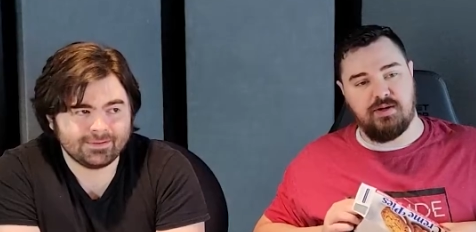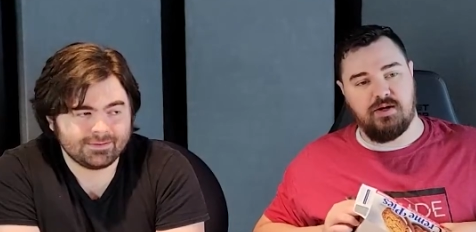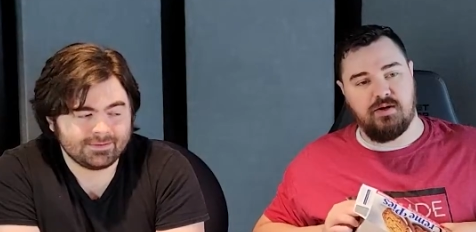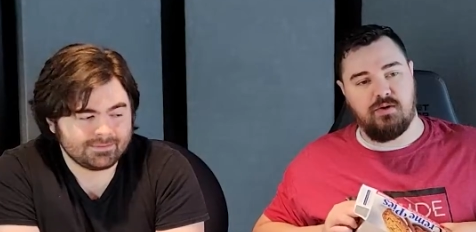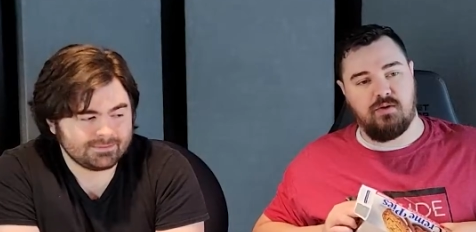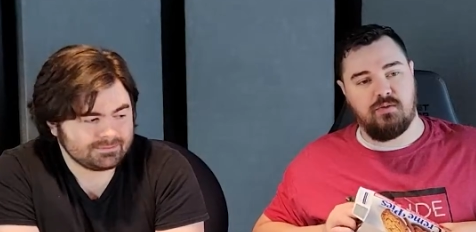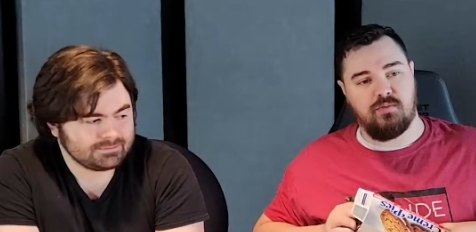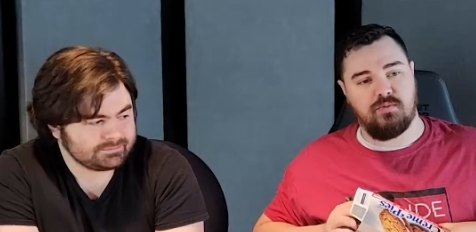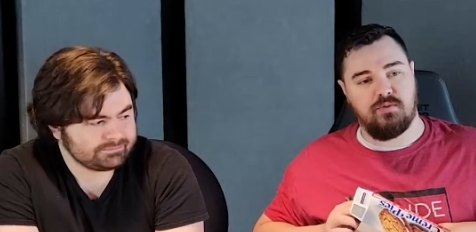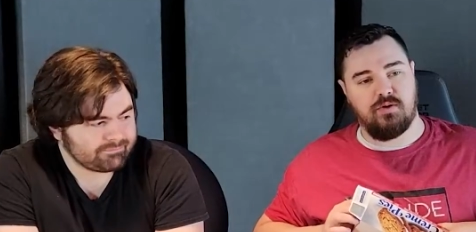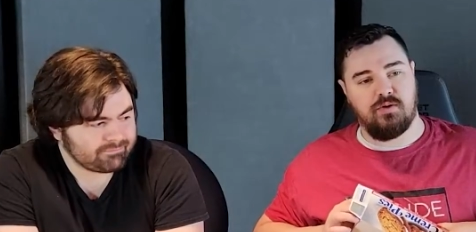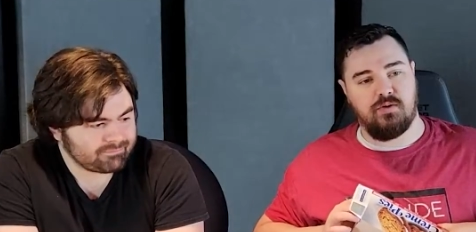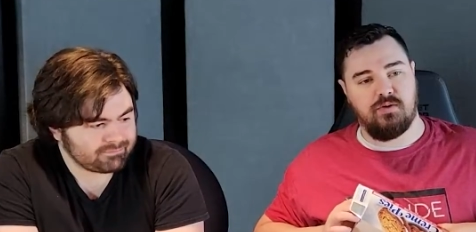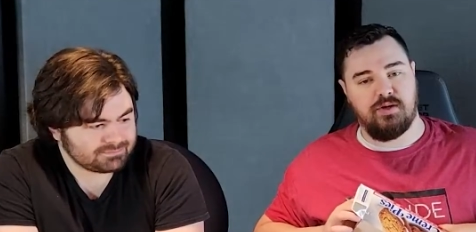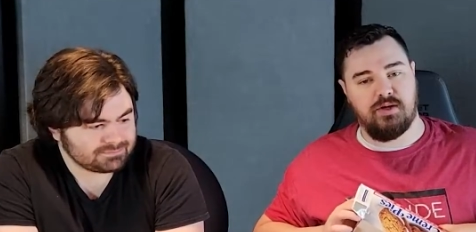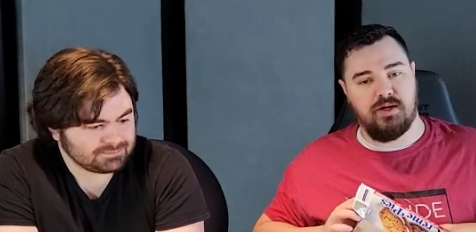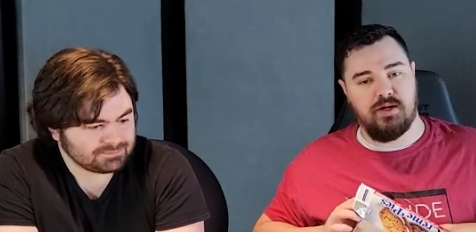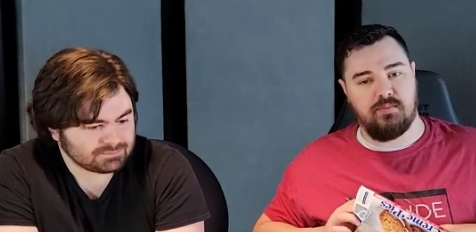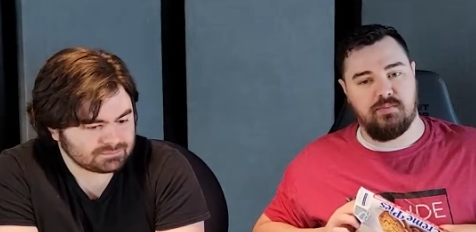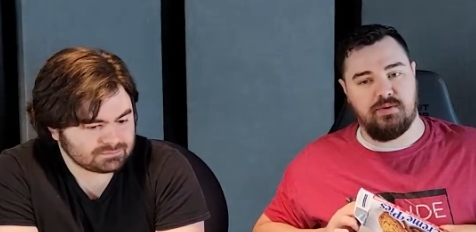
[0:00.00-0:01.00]
Speaker 1: in my home
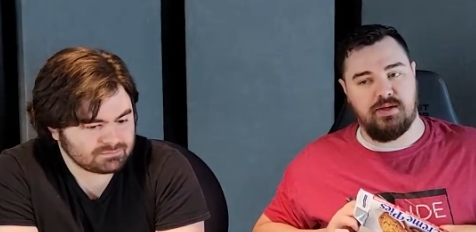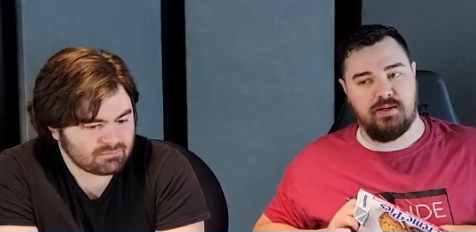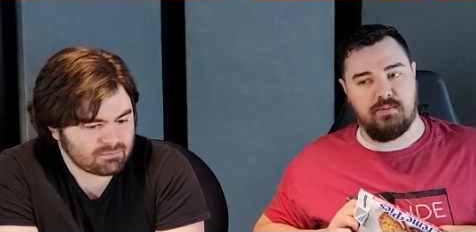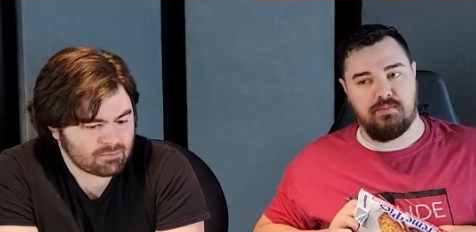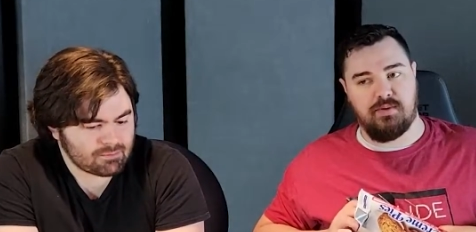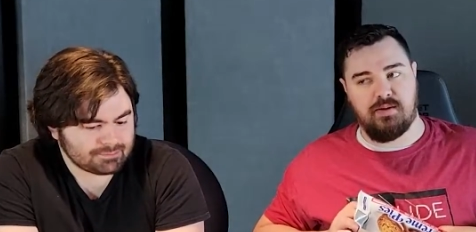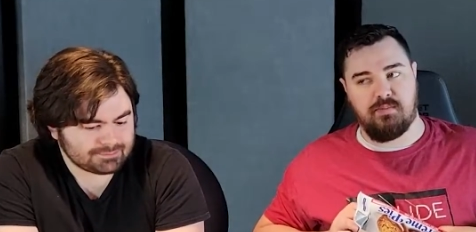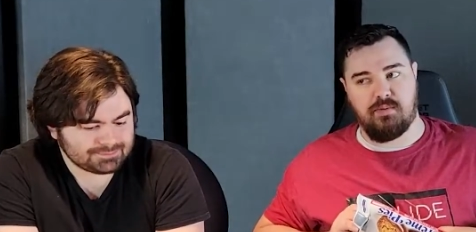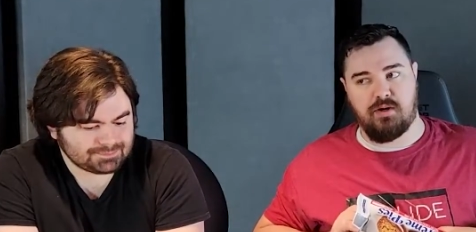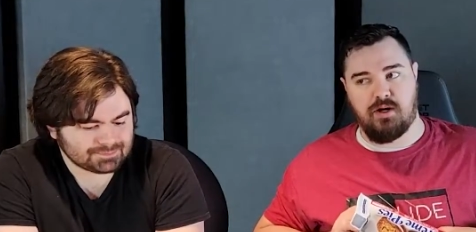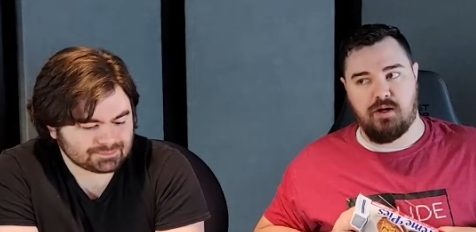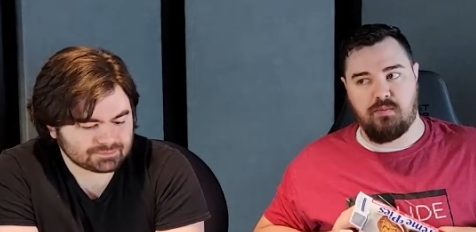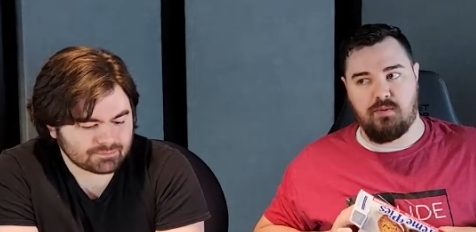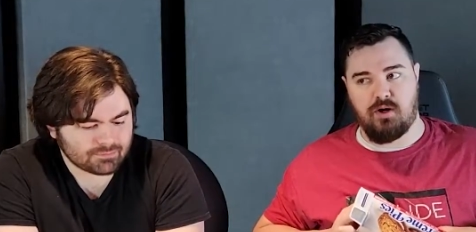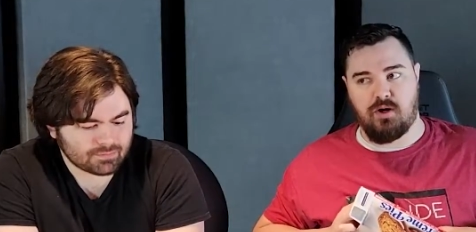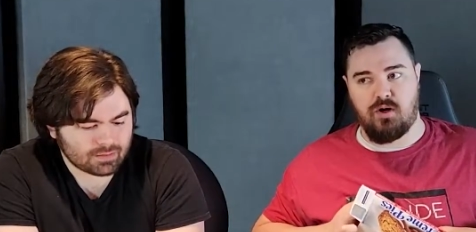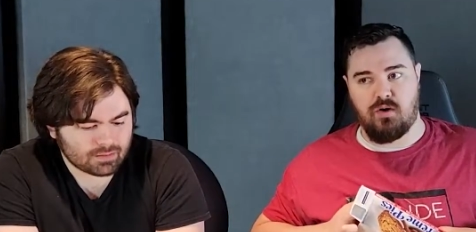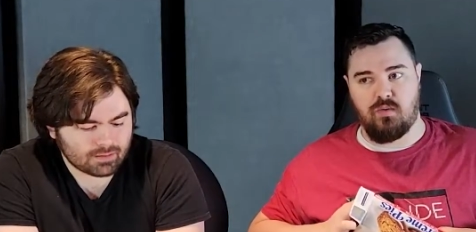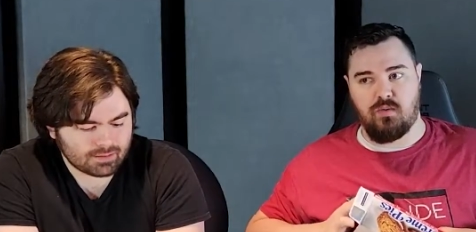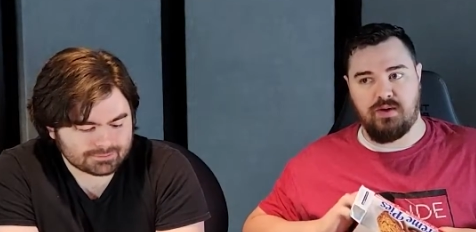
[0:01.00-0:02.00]
growing up. Like, my mom
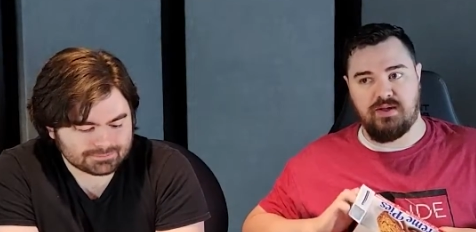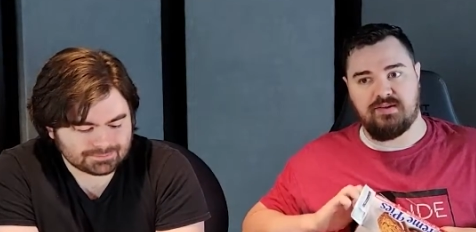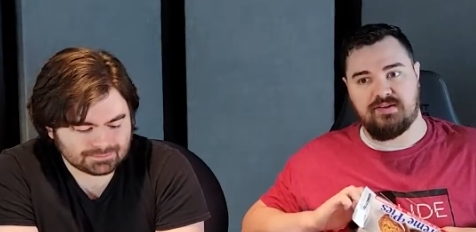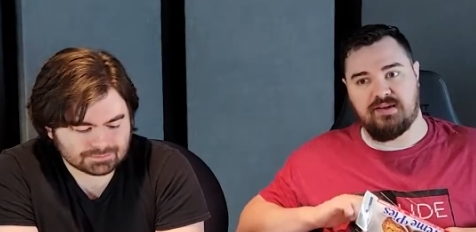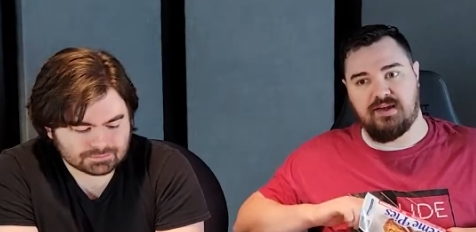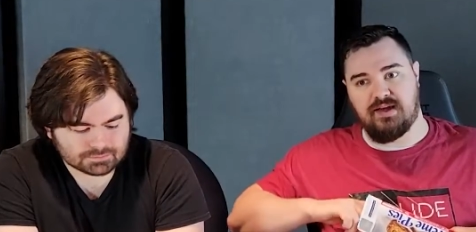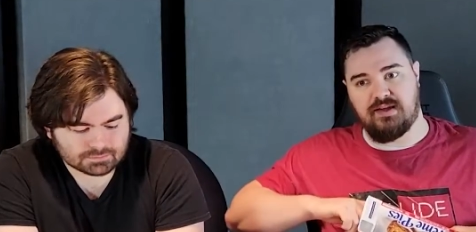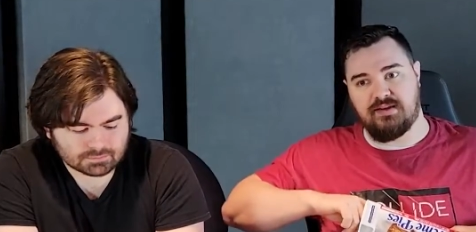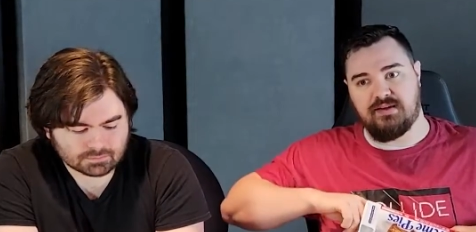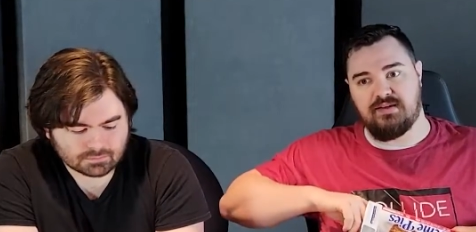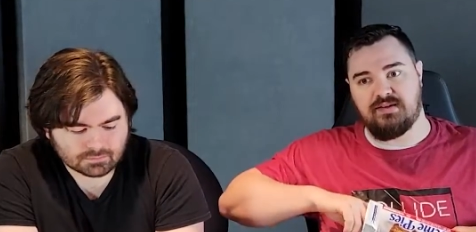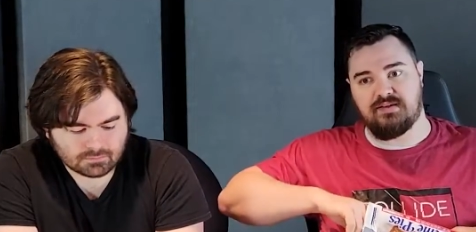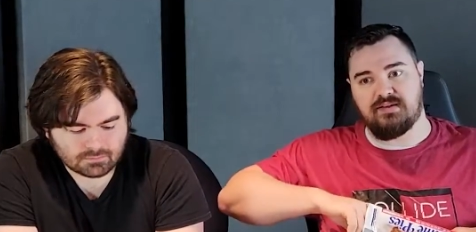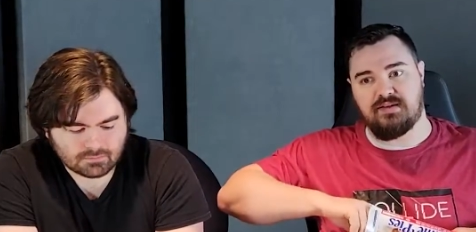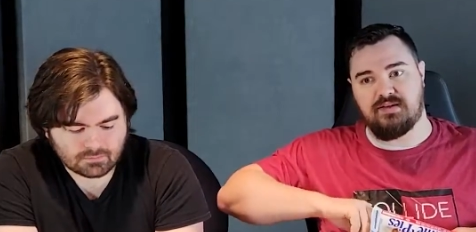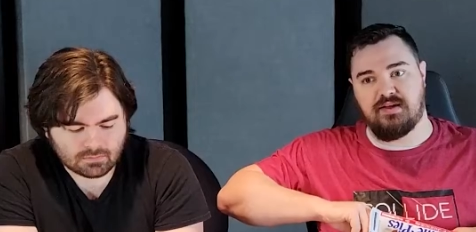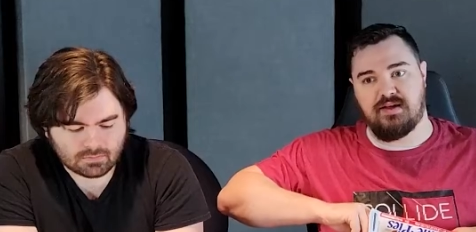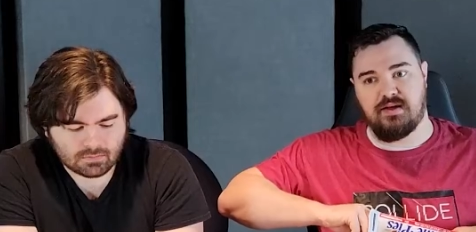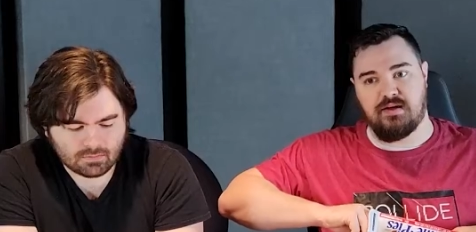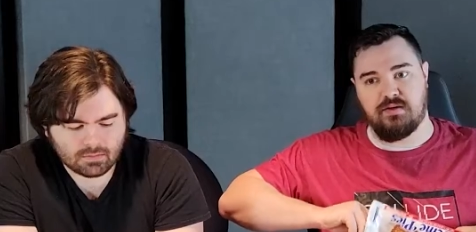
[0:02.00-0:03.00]
always had these
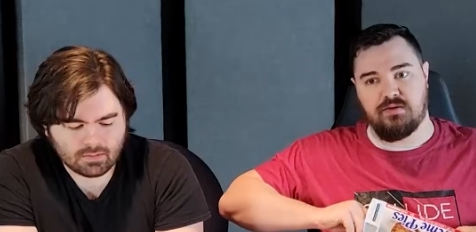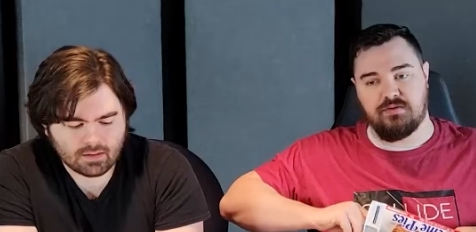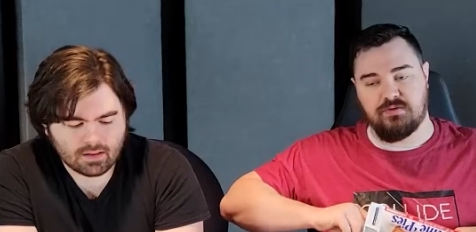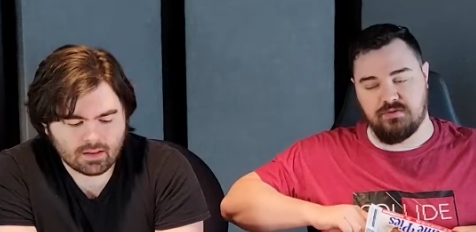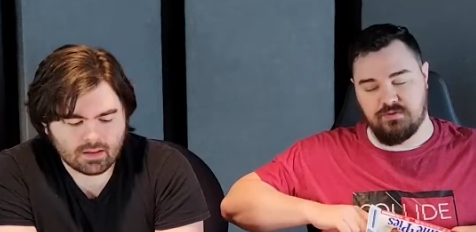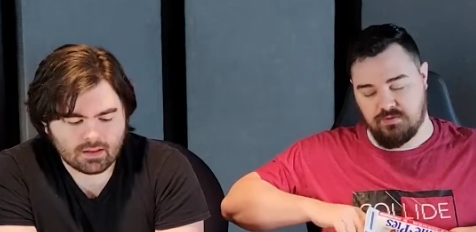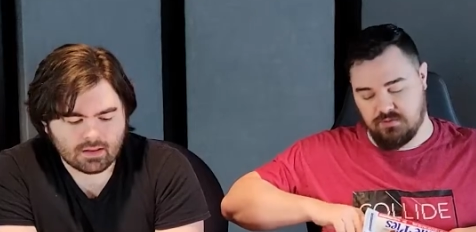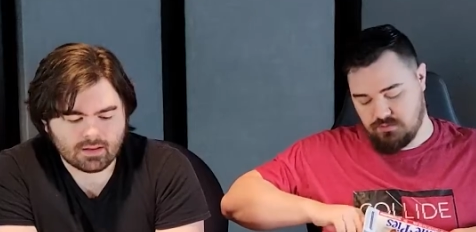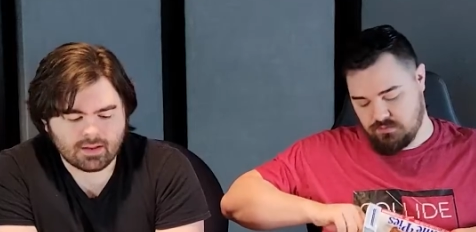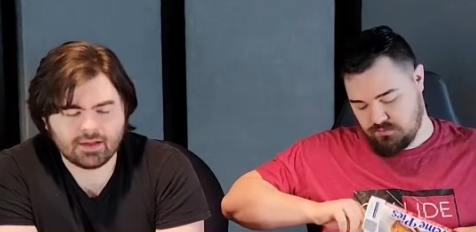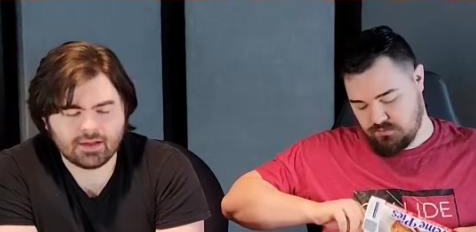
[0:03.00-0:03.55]
in the house.